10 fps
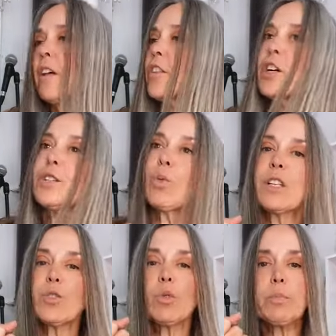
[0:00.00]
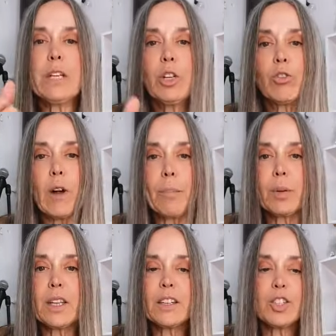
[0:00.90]
Those ones would be
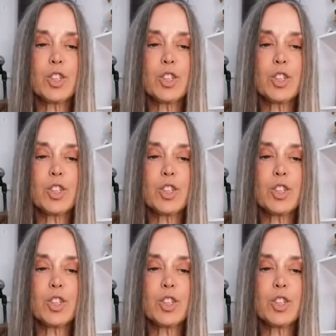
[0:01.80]
grappling